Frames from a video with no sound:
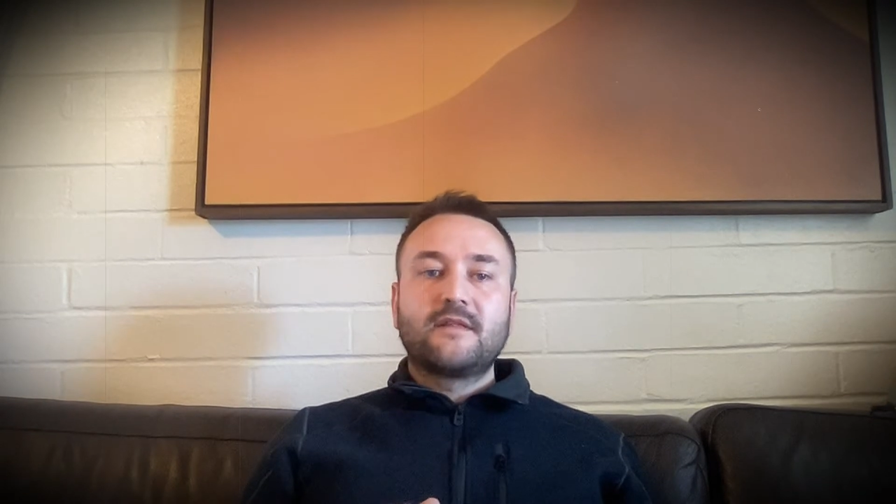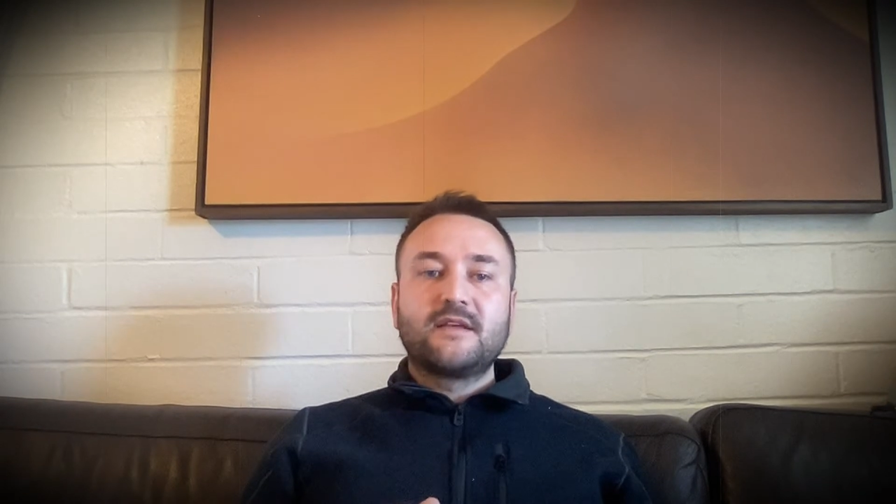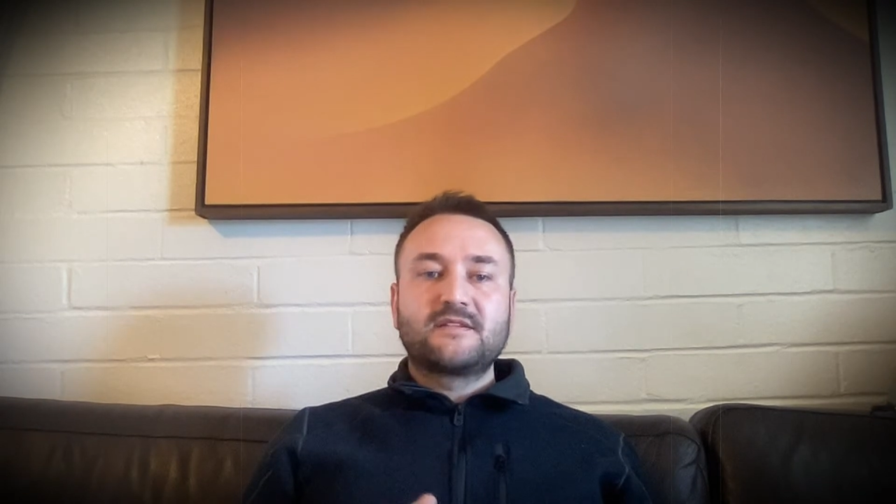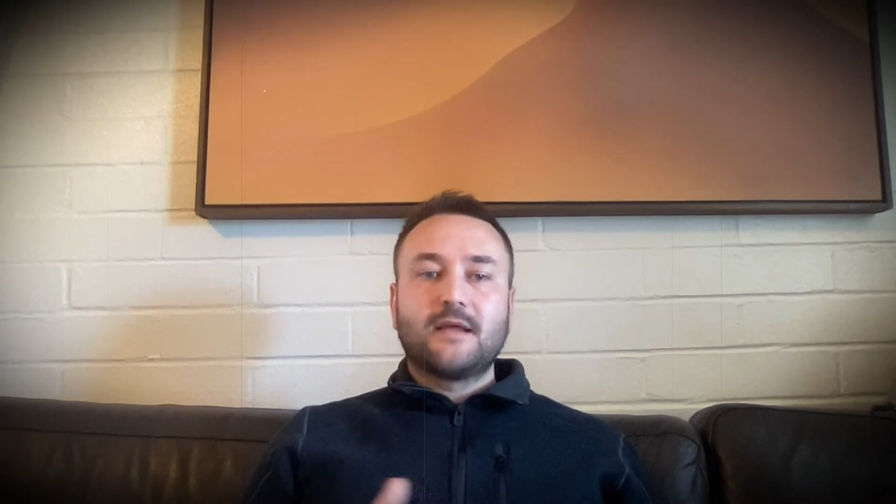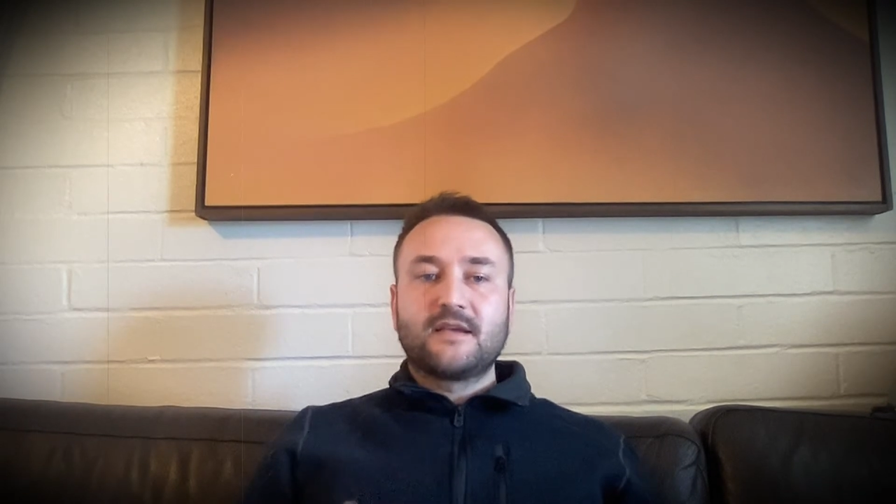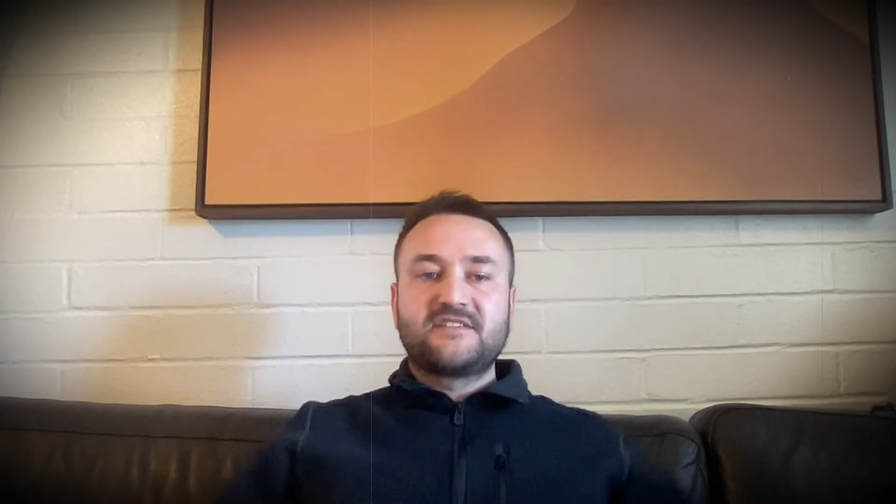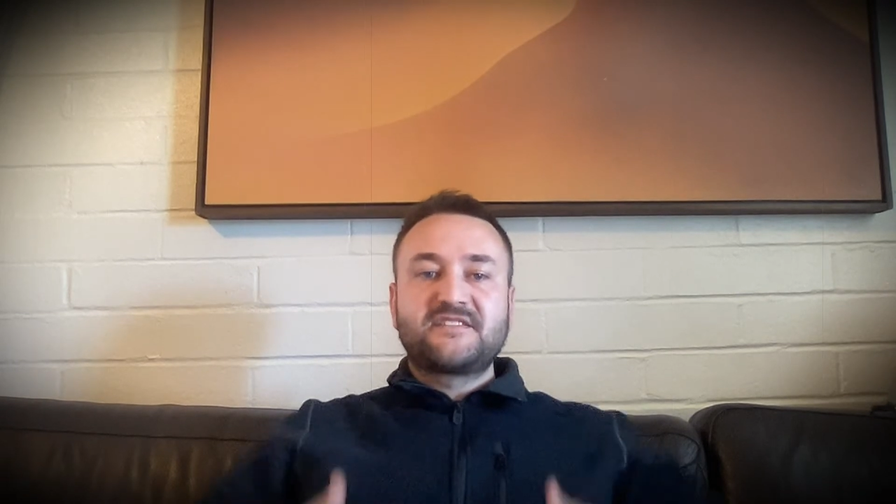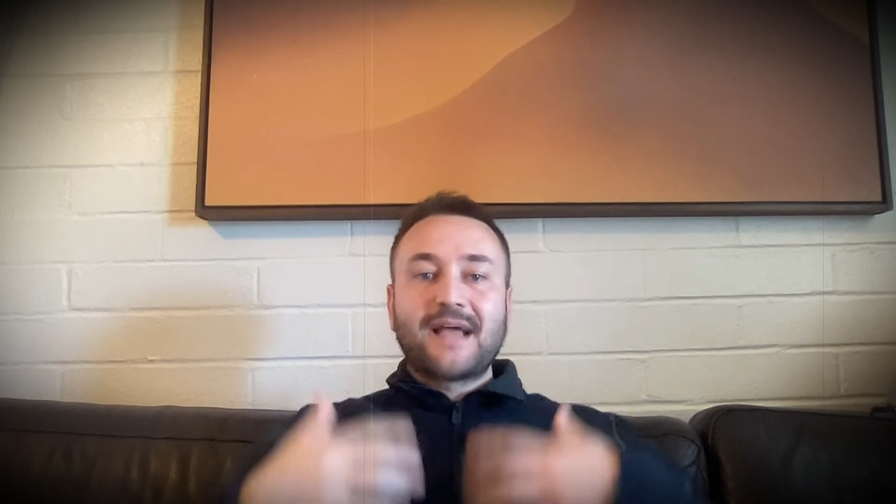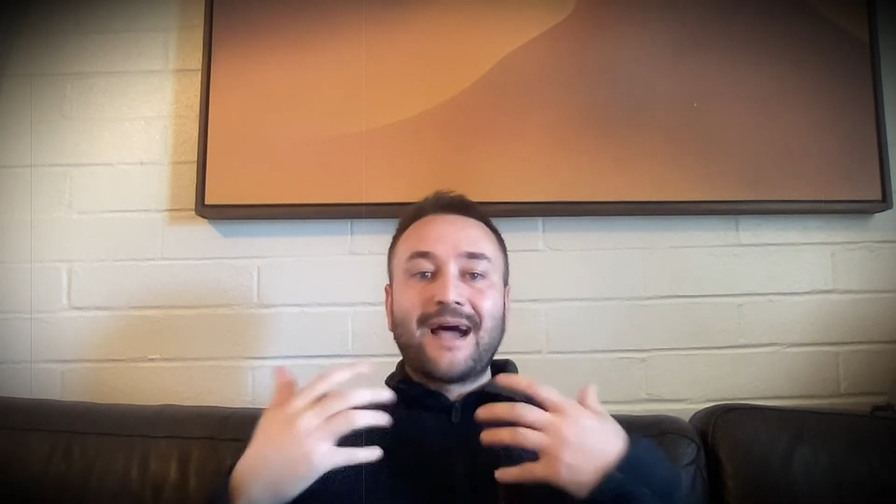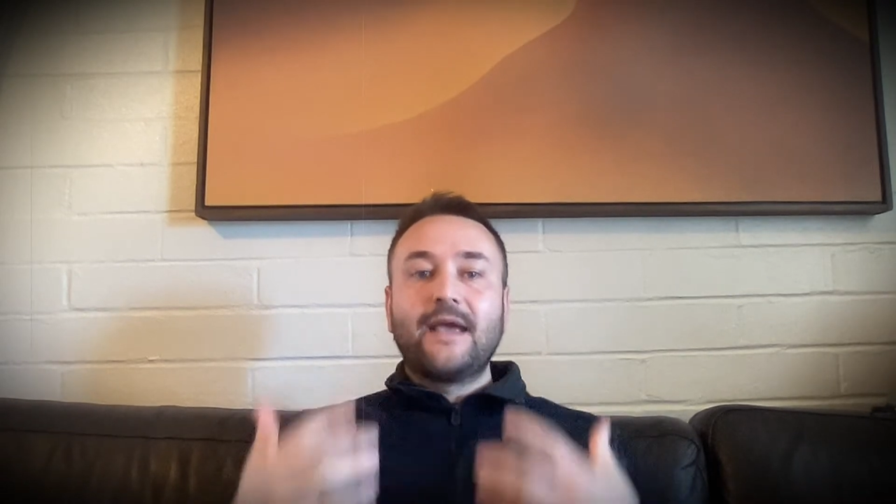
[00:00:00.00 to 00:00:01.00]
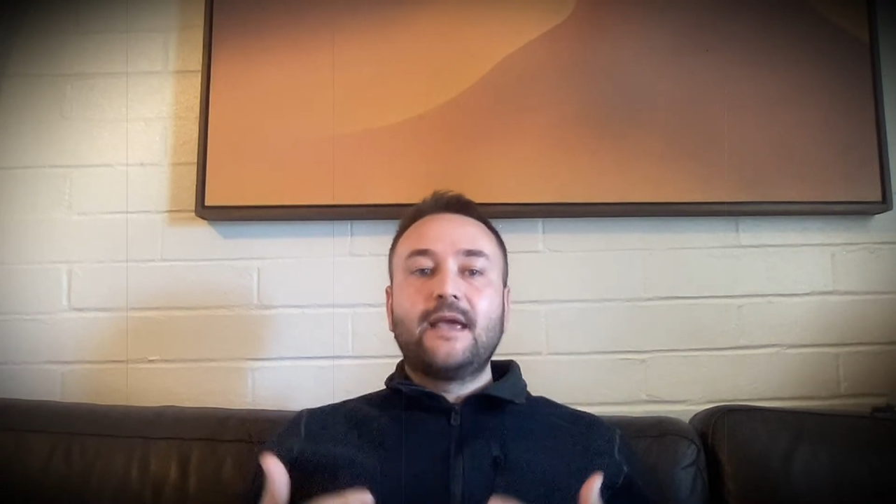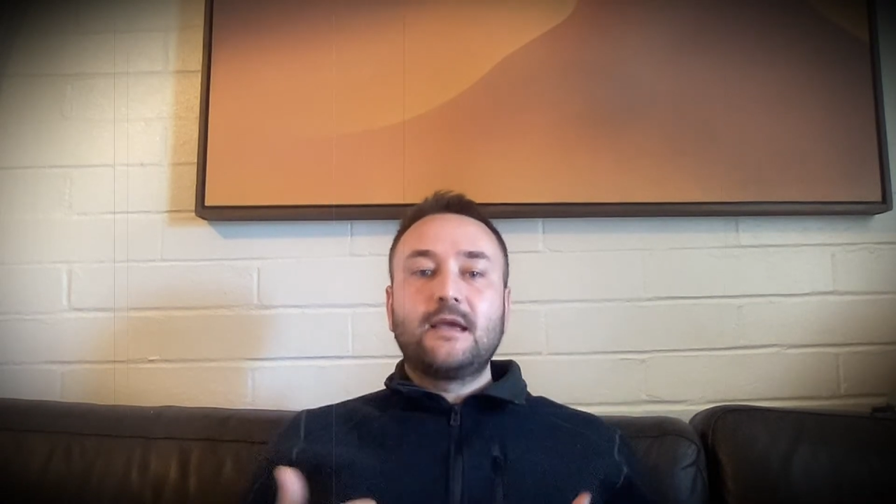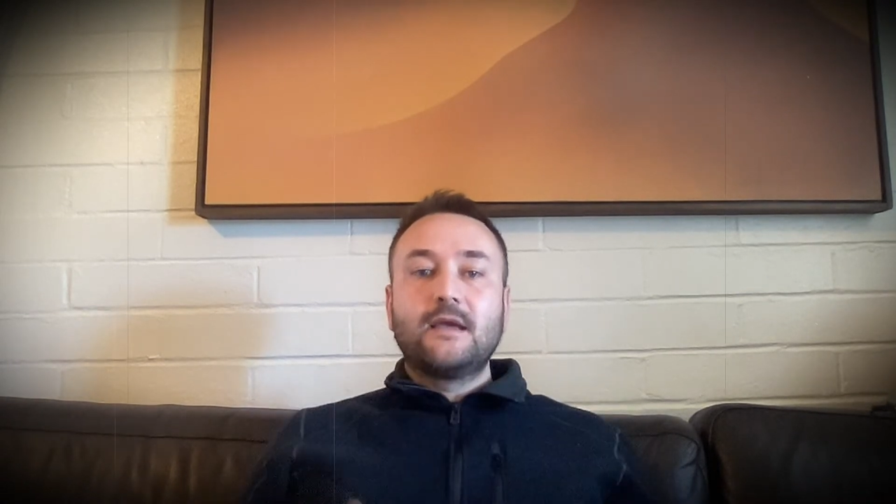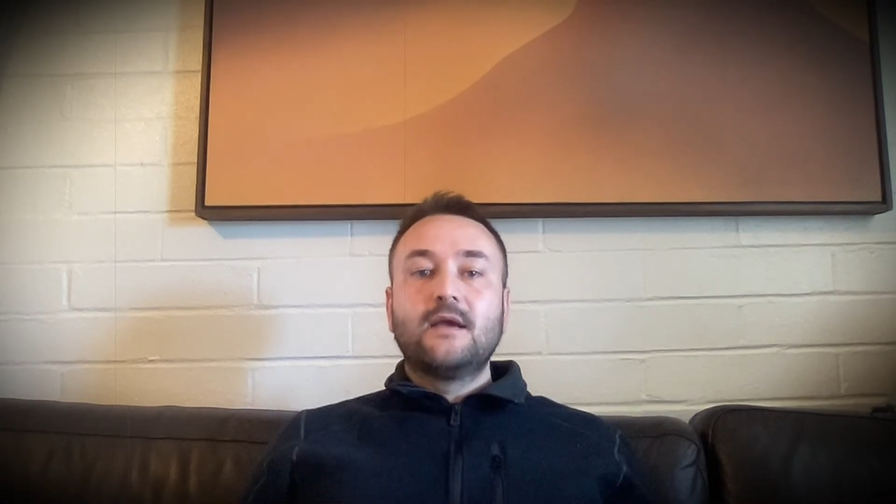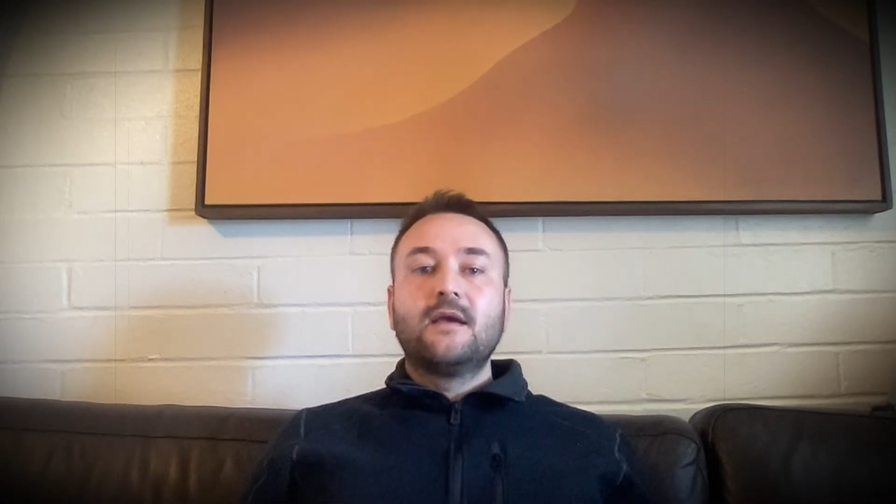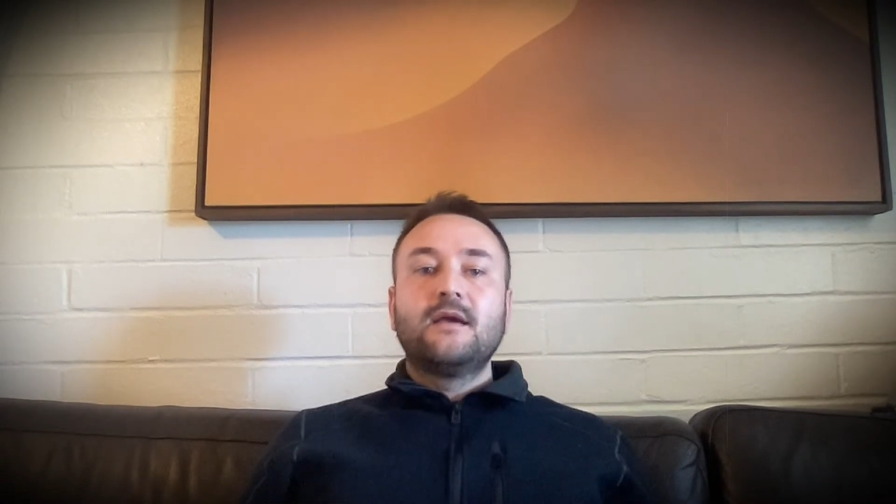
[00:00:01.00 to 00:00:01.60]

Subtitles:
things like sighing